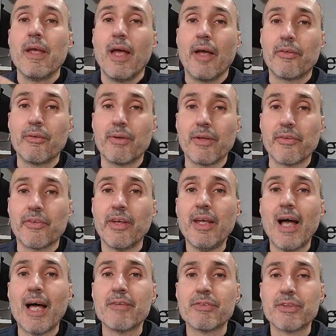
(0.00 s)
as you can see,
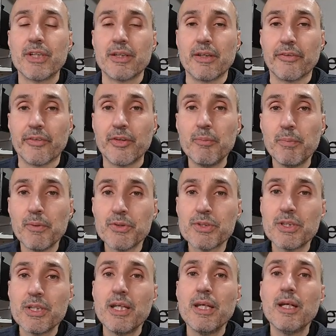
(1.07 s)
I've created a simple
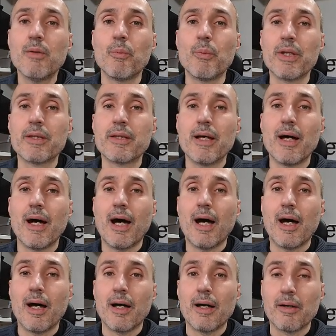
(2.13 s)
string with
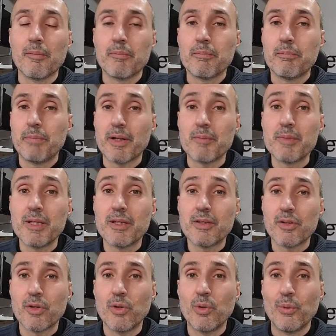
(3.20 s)
a
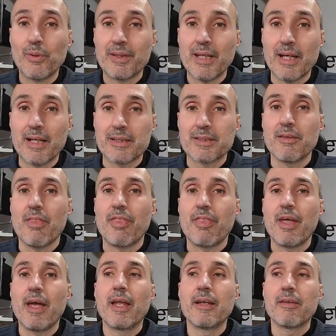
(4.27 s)
parameter called text.
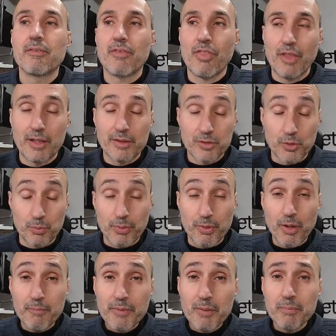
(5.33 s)
Then thanks to
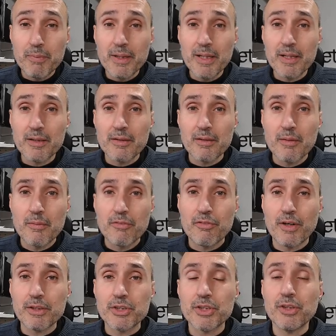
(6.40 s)
prompt template
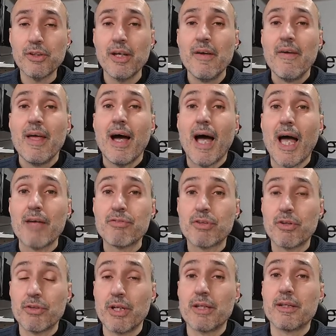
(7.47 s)
function, I've
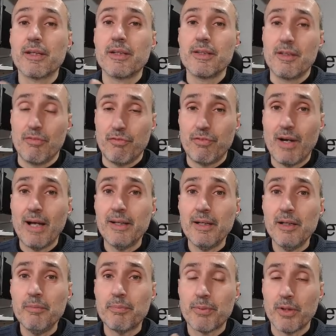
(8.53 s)
created the
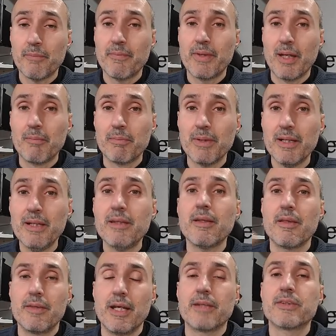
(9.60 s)
final prompt template
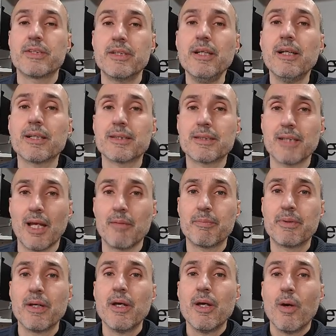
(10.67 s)
that still
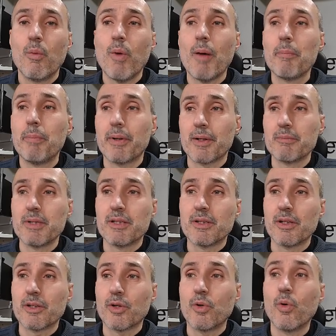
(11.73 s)
accepts one
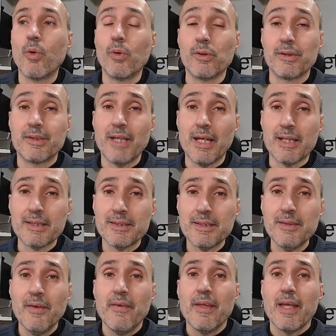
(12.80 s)
parameter called text.
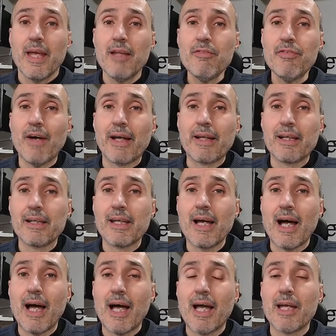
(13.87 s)
And finally,
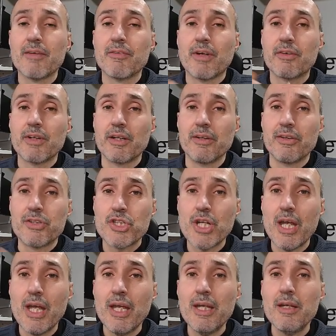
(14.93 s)
I've created a
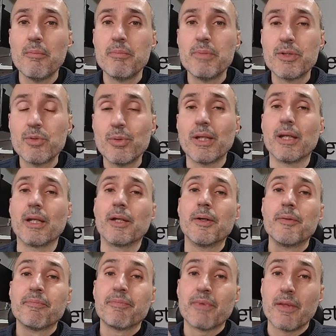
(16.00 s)
chain between
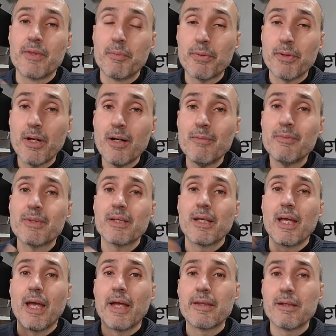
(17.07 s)
the prompt
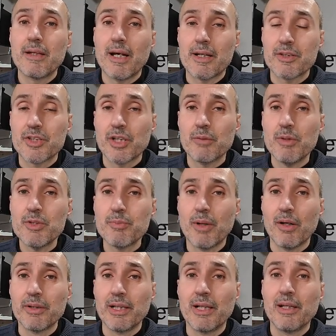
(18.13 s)
and the large language
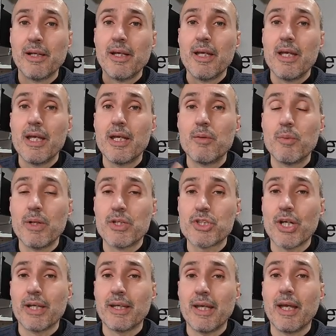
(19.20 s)
model in which
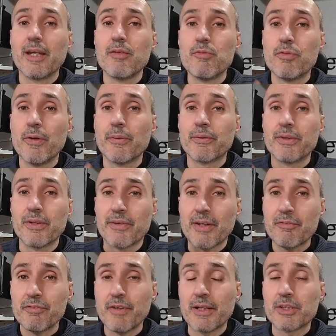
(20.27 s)
I can invoke the
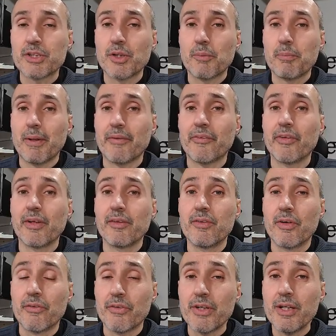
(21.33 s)
run function passing
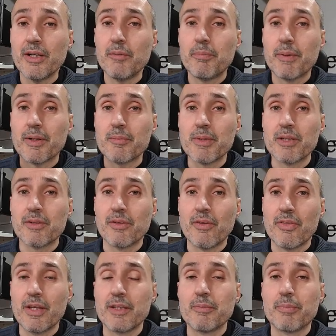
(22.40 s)
the real parameter
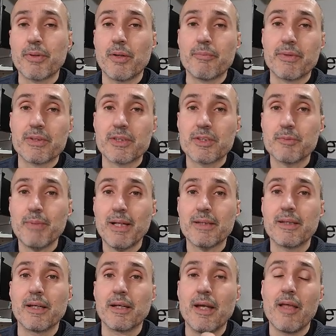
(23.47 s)
that the prompt is
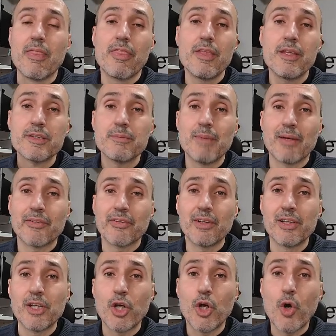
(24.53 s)
expecting. And this
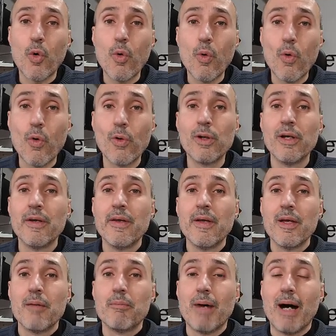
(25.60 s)
basically call
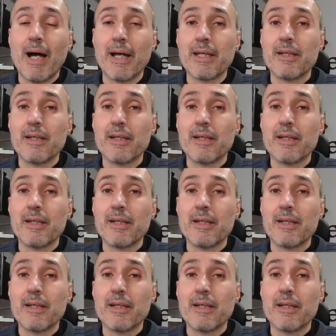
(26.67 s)
my